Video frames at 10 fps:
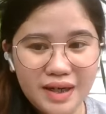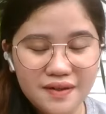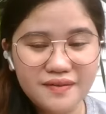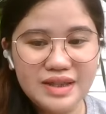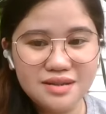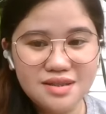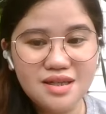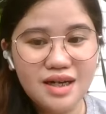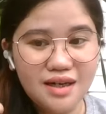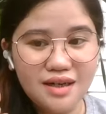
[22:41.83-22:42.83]
parent
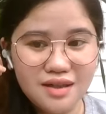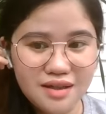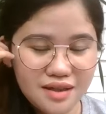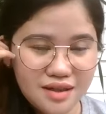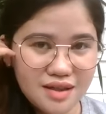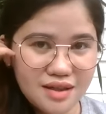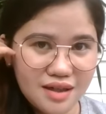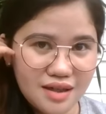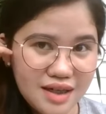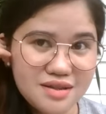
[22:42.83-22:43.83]

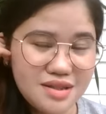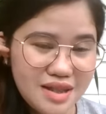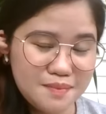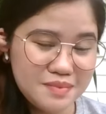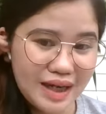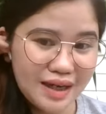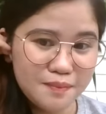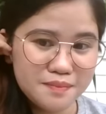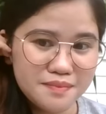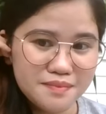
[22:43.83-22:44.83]
at the same time.